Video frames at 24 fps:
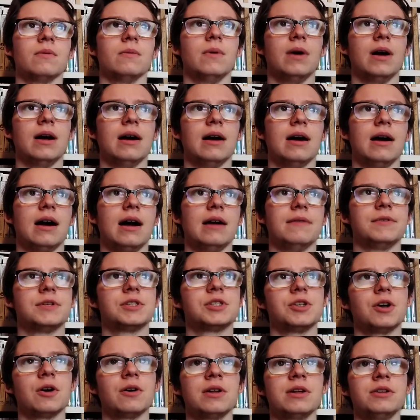I've
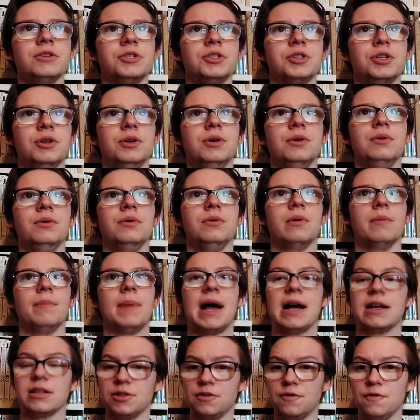started to,
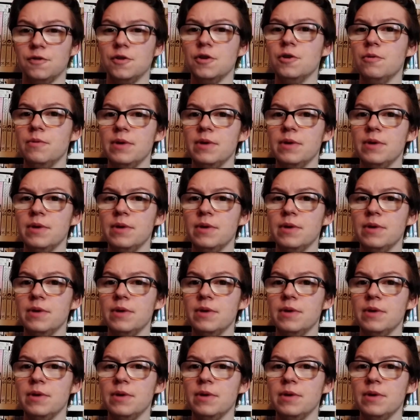past few